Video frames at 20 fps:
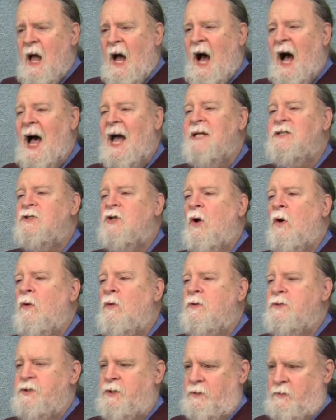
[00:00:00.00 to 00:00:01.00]
I
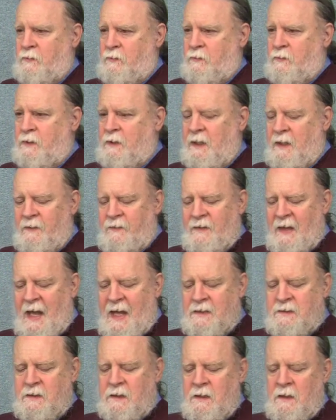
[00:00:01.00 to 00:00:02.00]
told you
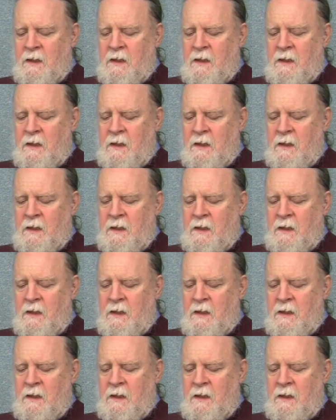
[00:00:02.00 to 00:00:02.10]
that